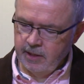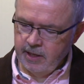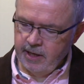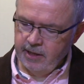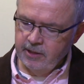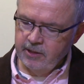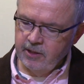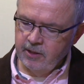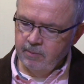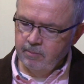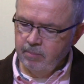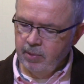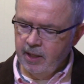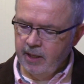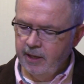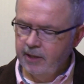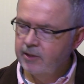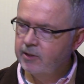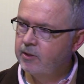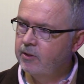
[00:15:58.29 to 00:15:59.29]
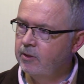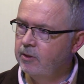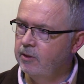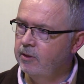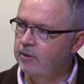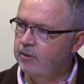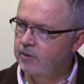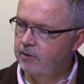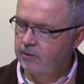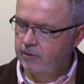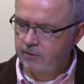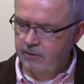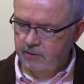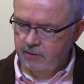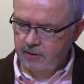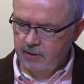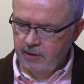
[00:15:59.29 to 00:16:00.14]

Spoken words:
and complexities,